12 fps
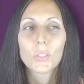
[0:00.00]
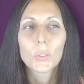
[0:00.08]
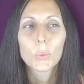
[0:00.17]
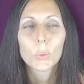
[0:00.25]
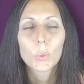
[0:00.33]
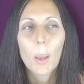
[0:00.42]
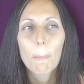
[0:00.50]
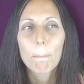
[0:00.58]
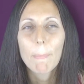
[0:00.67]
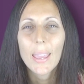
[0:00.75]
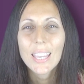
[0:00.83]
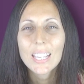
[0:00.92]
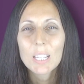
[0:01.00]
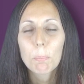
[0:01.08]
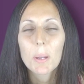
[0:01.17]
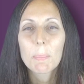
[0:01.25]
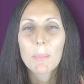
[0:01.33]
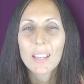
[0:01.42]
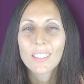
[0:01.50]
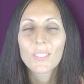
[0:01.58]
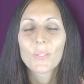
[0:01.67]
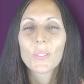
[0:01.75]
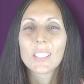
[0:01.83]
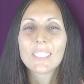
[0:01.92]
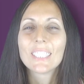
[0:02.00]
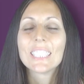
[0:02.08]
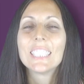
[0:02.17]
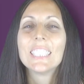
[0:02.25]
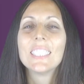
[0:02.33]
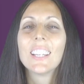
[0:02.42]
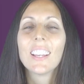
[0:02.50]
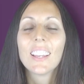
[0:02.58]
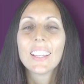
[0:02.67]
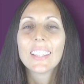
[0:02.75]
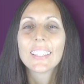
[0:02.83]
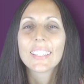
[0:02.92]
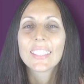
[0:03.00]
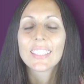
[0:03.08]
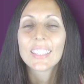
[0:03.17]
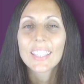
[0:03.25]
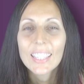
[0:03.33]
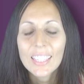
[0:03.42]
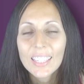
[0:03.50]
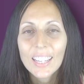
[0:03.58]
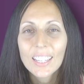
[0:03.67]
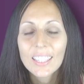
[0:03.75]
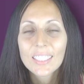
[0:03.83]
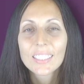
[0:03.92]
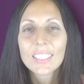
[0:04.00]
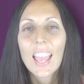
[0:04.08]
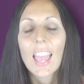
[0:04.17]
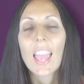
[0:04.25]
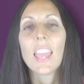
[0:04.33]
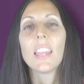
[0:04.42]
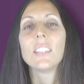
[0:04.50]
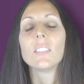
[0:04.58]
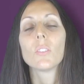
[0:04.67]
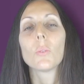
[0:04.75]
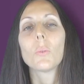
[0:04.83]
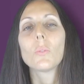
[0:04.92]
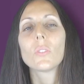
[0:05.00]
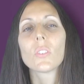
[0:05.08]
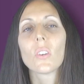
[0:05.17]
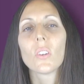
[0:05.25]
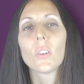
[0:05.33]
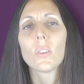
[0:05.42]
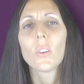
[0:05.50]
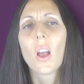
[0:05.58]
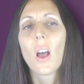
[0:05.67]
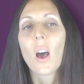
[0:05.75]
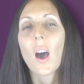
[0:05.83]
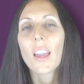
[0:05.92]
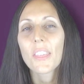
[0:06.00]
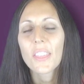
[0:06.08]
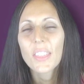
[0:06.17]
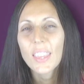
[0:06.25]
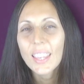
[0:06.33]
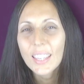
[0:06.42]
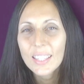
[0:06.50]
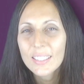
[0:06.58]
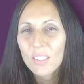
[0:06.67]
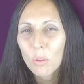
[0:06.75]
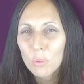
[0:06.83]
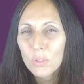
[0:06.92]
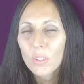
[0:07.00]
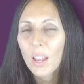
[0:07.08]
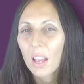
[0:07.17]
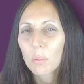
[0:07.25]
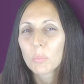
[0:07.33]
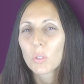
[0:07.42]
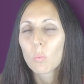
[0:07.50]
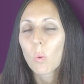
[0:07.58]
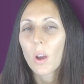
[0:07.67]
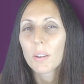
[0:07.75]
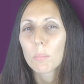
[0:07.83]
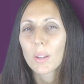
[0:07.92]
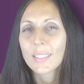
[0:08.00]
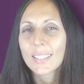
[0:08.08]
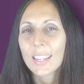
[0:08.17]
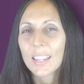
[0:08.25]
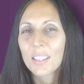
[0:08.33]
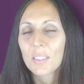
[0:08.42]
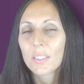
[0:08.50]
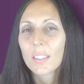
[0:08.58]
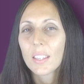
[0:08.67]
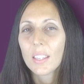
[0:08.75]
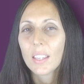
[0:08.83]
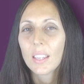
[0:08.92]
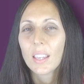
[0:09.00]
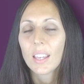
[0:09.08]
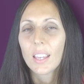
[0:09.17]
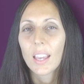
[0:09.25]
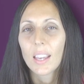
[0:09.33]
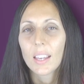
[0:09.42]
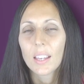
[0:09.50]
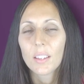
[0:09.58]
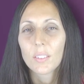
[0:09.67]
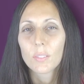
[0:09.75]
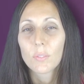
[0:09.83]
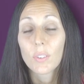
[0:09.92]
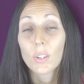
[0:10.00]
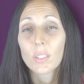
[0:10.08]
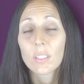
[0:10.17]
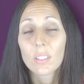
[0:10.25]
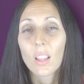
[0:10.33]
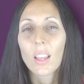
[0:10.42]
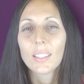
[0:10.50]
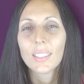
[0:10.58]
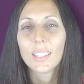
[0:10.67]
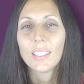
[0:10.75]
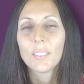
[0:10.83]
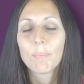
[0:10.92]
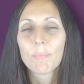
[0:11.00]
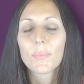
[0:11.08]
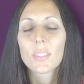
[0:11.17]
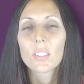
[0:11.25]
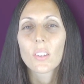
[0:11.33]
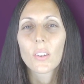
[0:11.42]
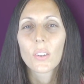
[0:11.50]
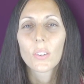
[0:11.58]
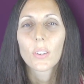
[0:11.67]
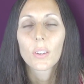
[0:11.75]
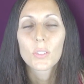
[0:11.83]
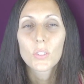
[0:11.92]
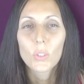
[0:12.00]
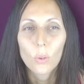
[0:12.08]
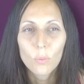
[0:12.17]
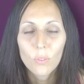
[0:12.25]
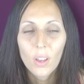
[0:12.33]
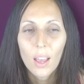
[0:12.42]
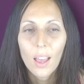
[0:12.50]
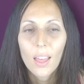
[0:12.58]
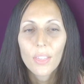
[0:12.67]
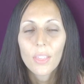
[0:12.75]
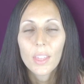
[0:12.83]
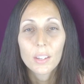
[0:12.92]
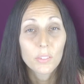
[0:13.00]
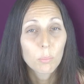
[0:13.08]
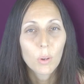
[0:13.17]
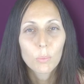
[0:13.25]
to make my mouth feel cleaner, and also I think it has also helped to whiten my teeth very slightly. So far that is my